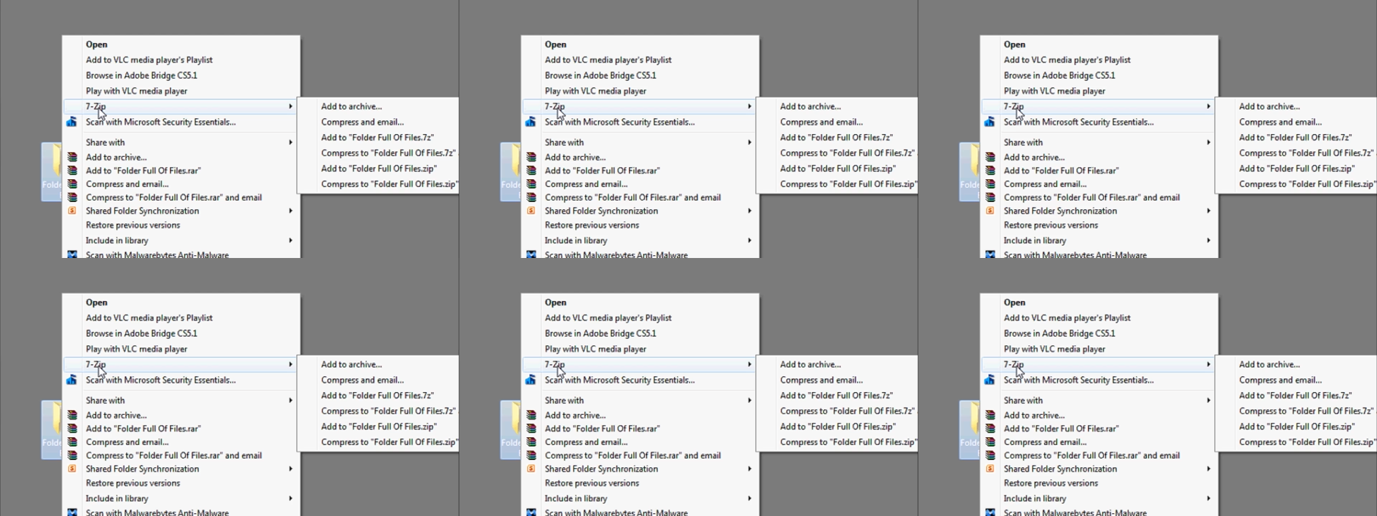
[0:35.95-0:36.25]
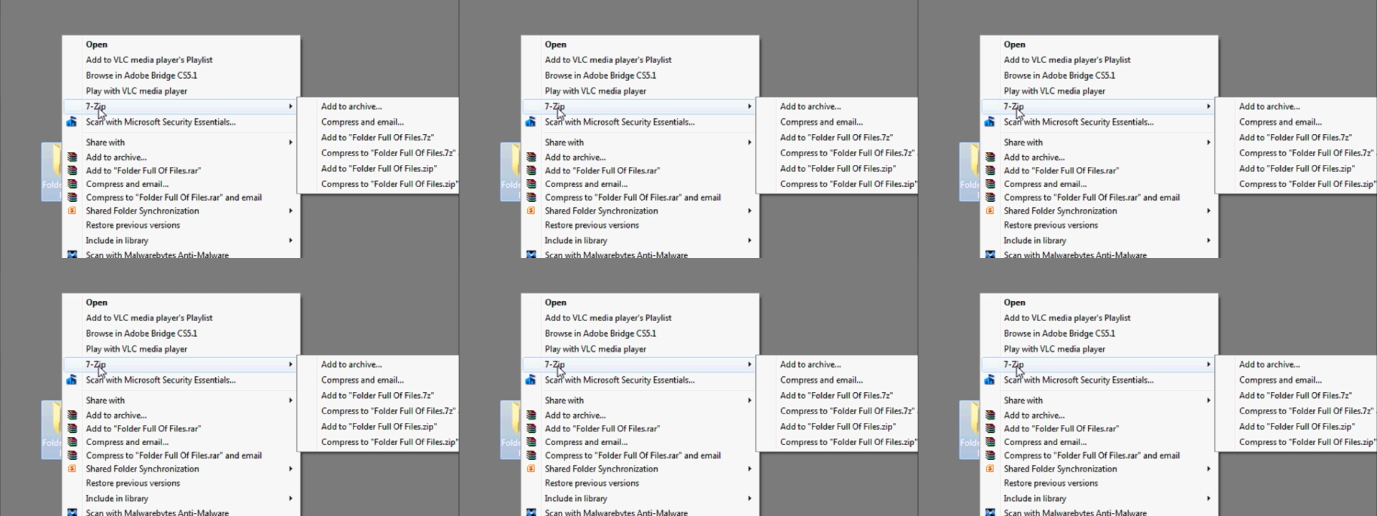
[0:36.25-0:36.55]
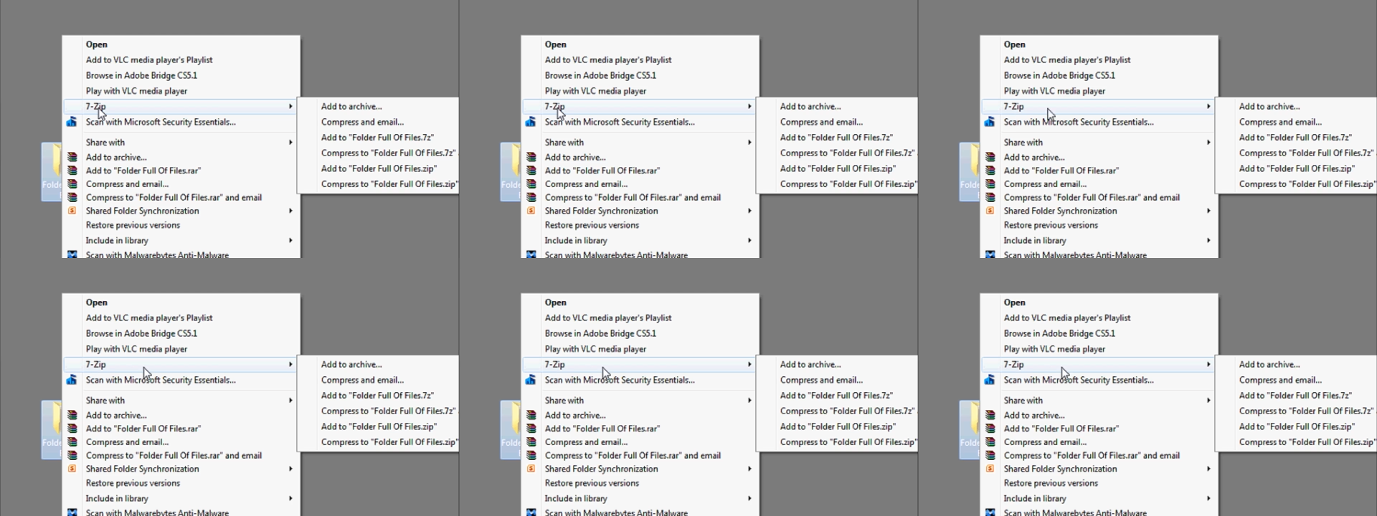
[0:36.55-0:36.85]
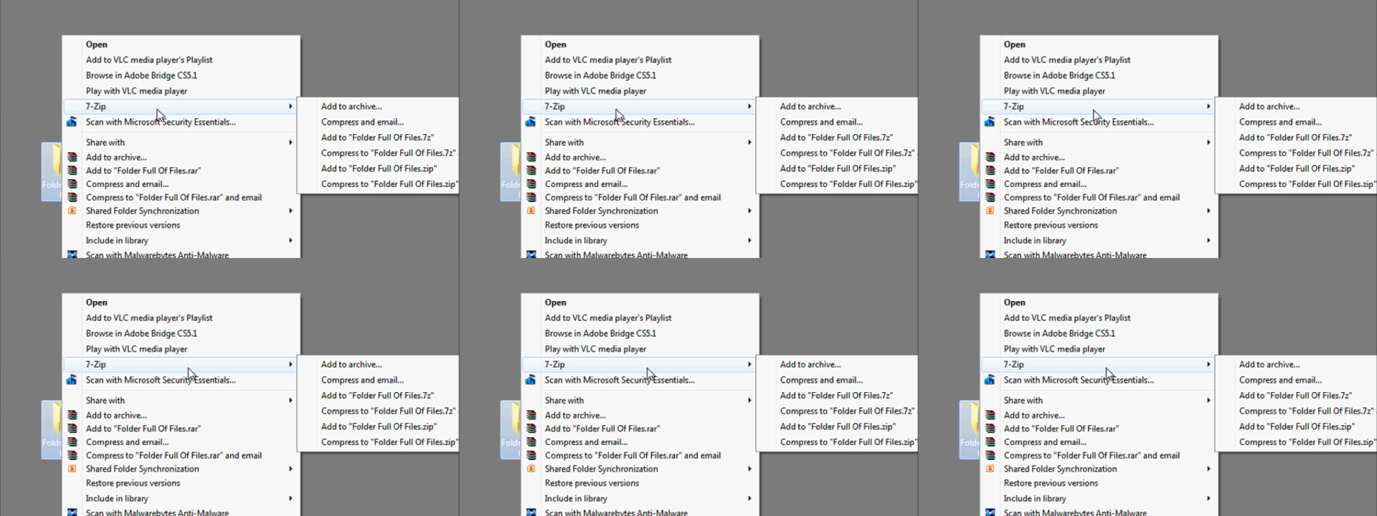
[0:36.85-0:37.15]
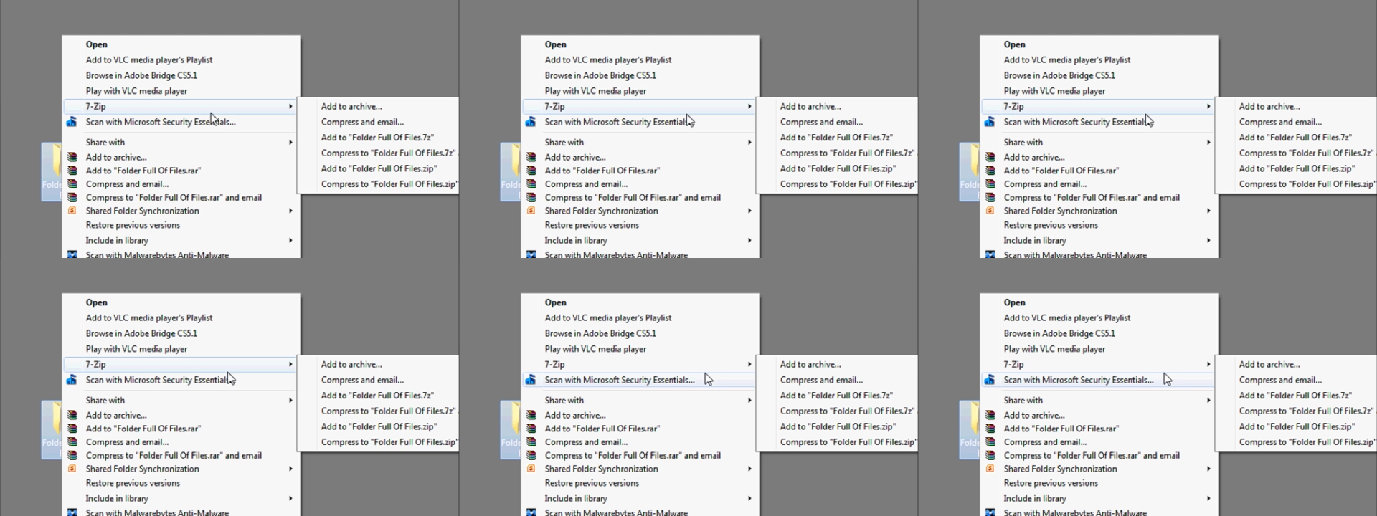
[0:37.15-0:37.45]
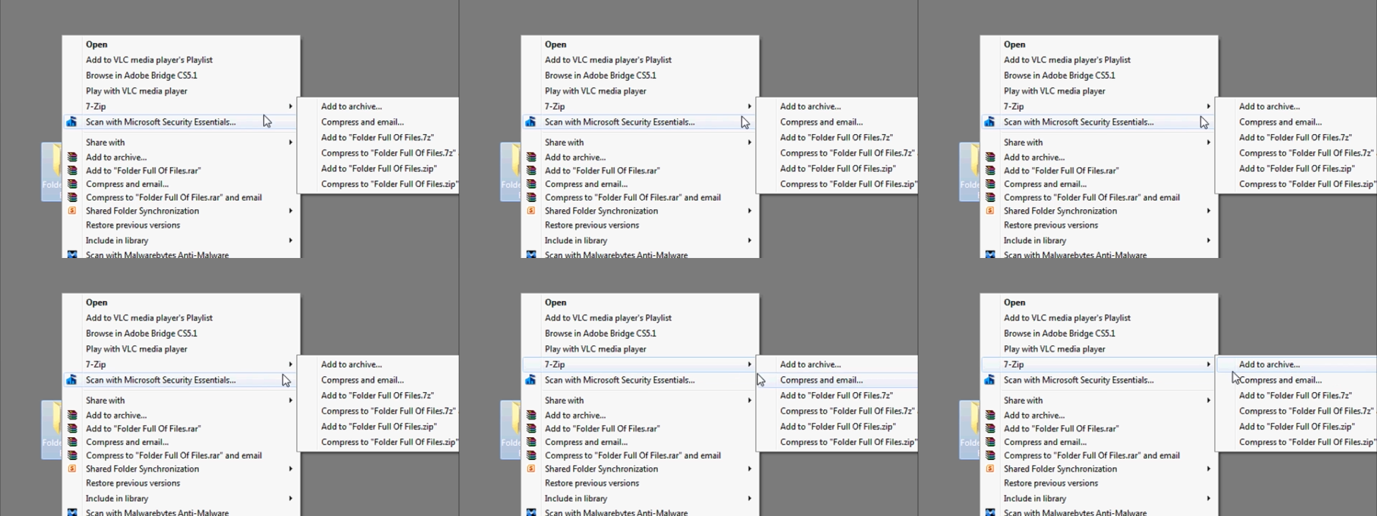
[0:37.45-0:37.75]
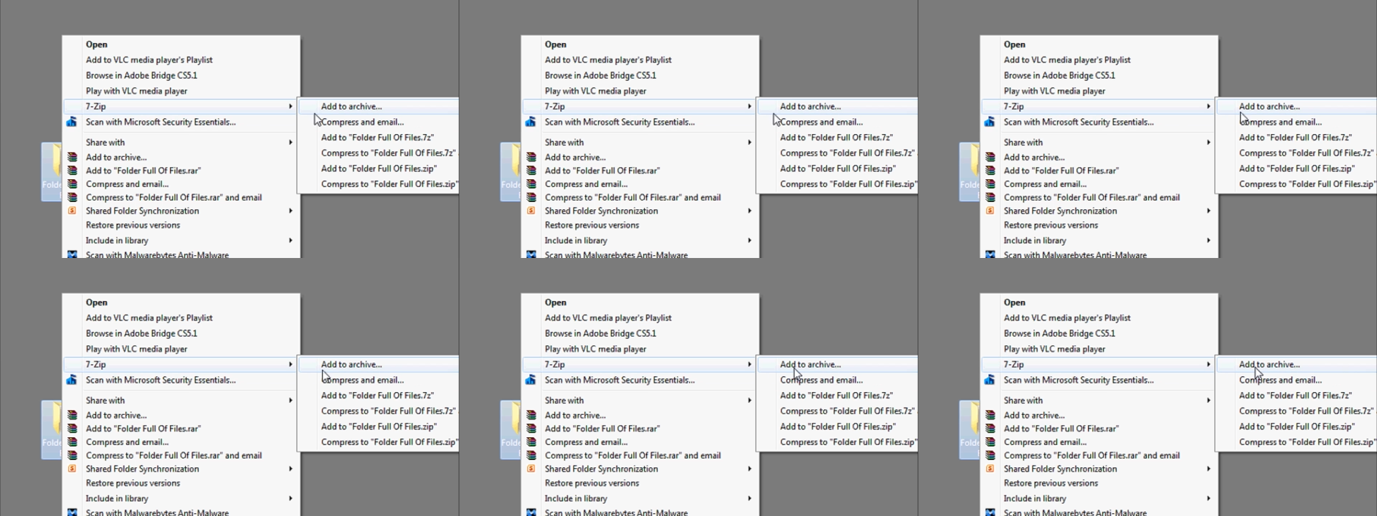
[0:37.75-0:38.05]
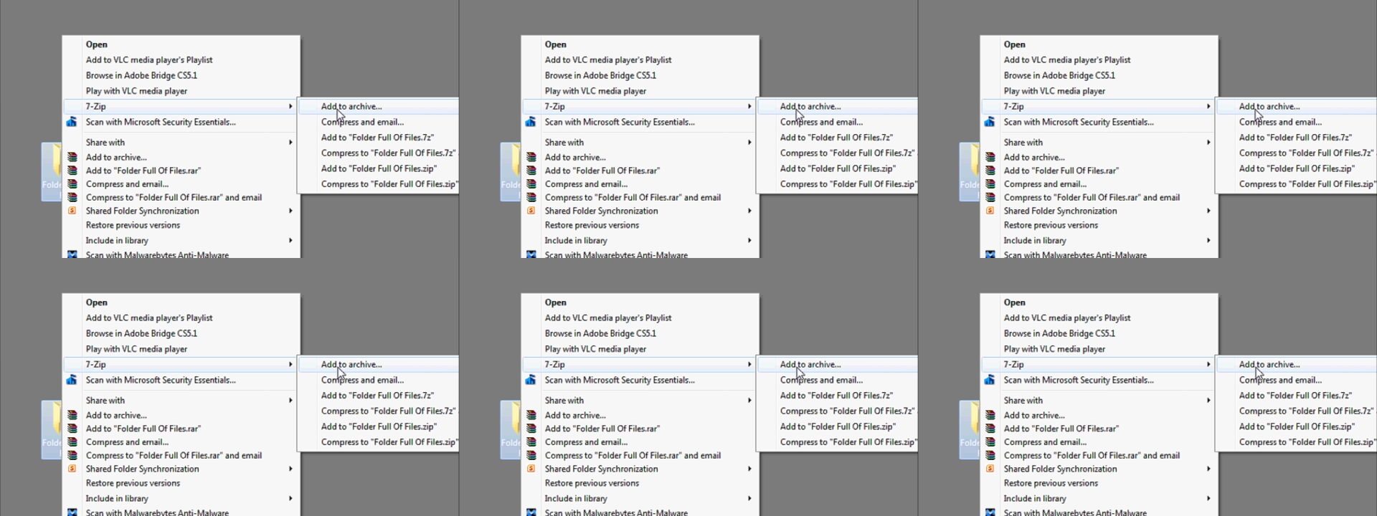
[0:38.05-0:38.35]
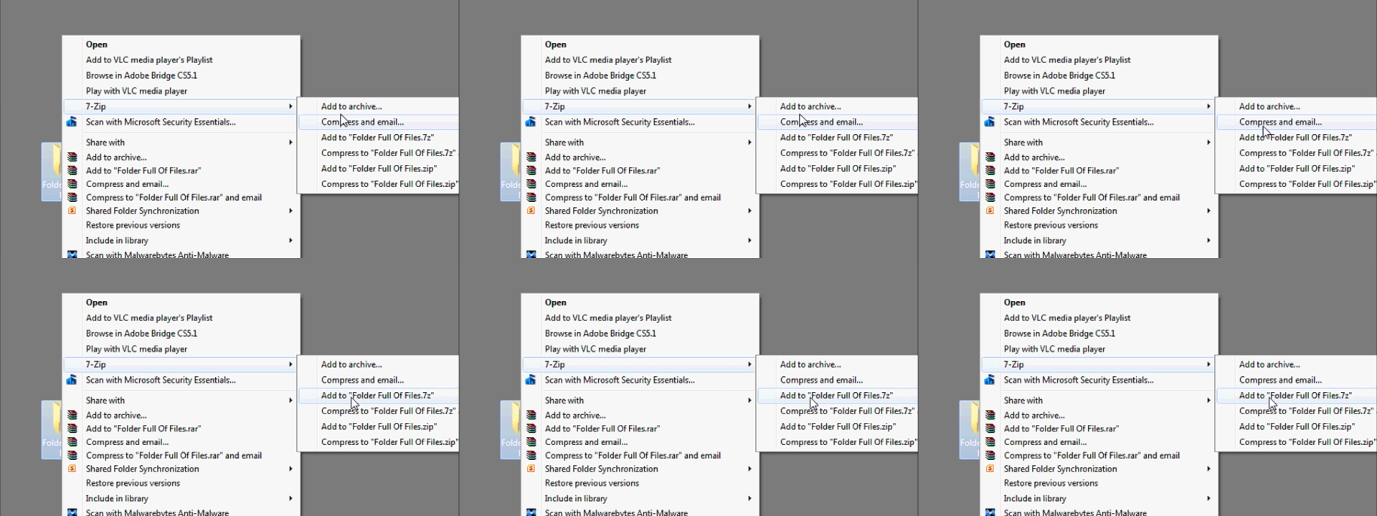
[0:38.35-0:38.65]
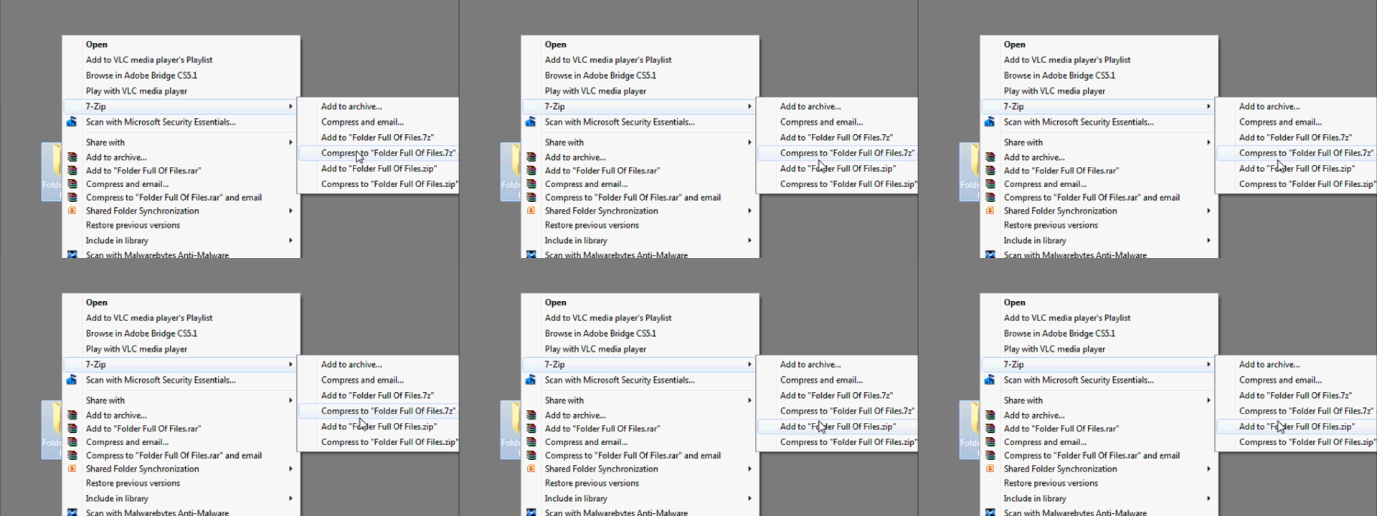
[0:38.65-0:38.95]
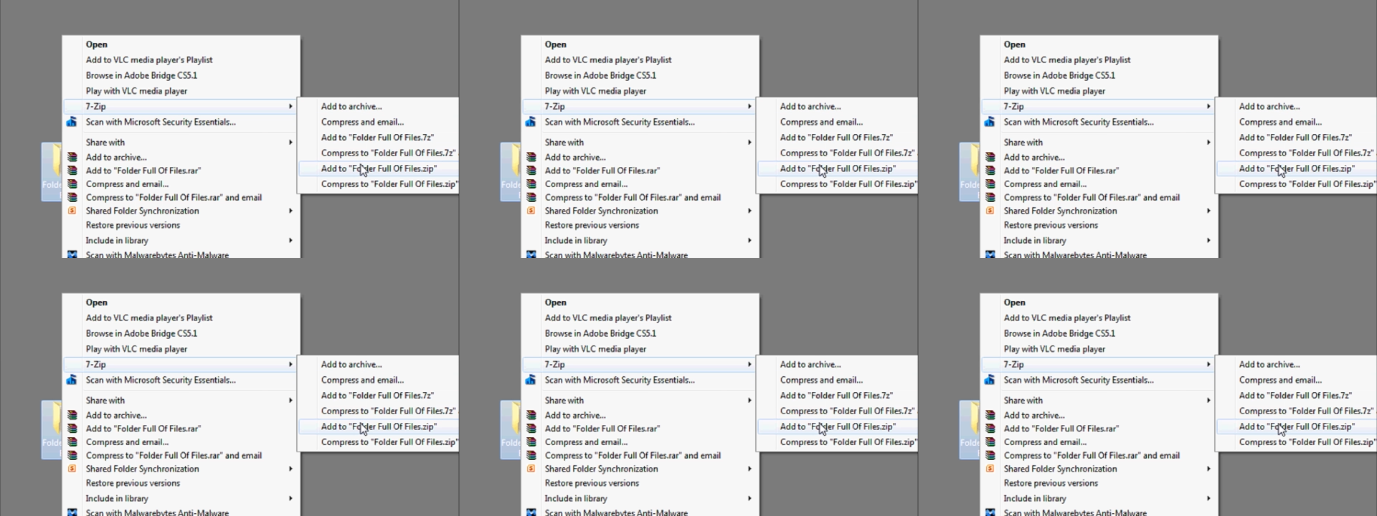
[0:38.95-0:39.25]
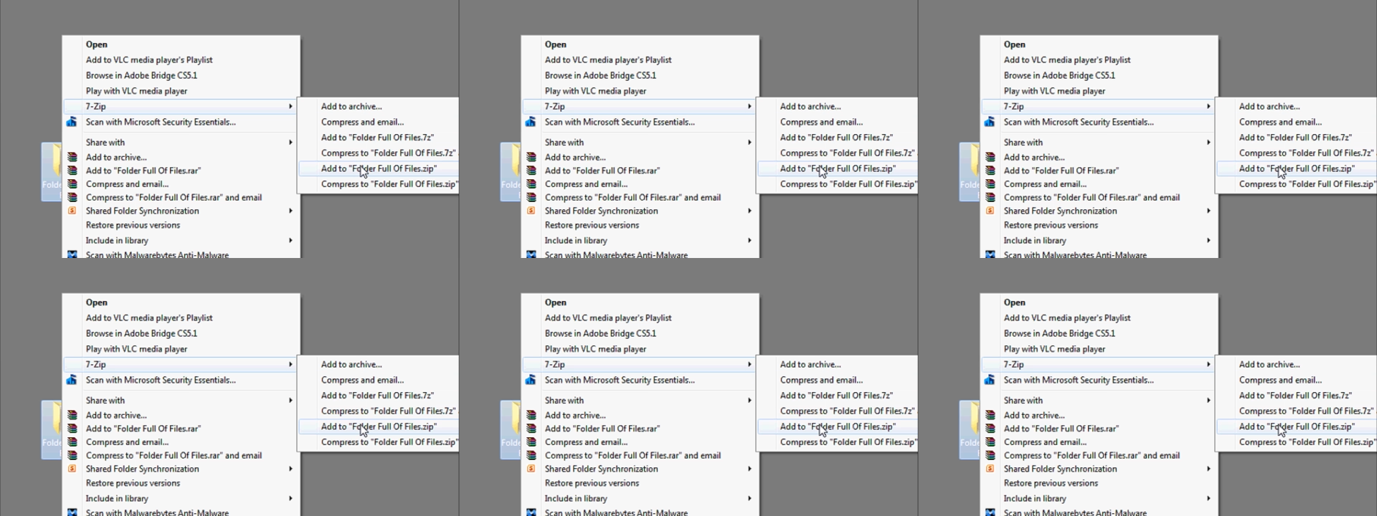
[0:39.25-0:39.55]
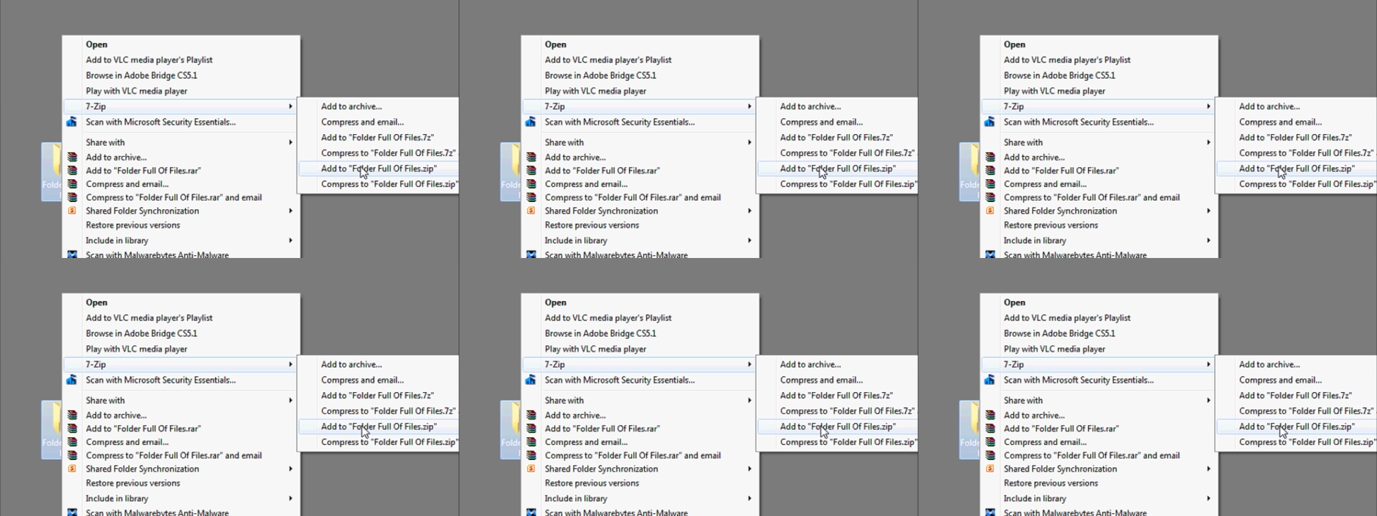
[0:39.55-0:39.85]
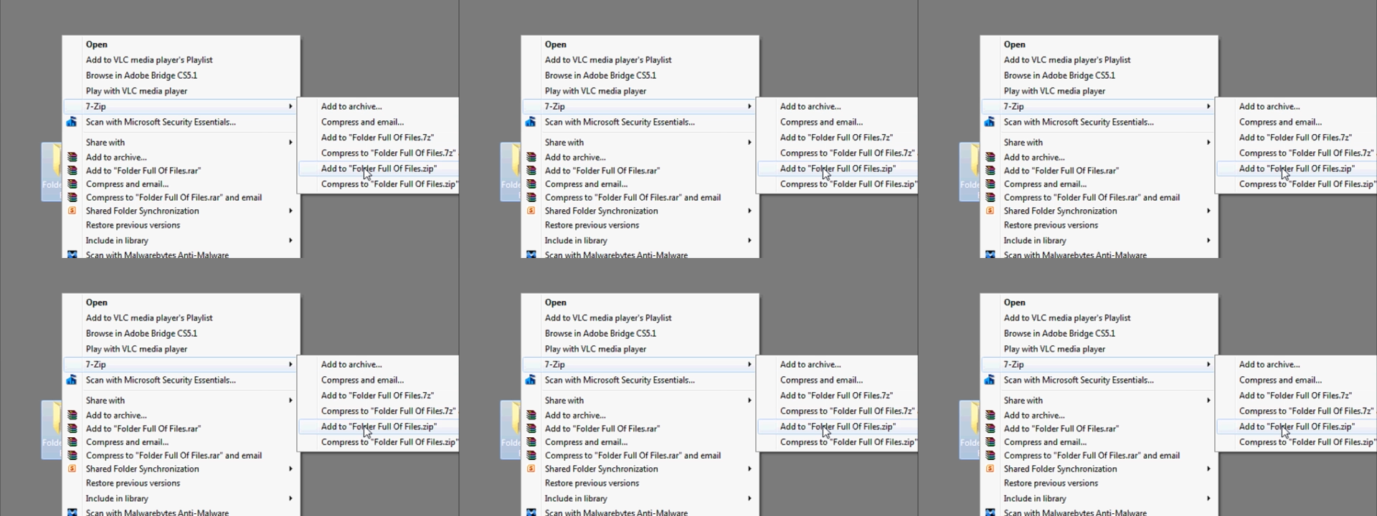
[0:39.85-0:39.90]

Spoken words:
Nobody's mouth can be seen.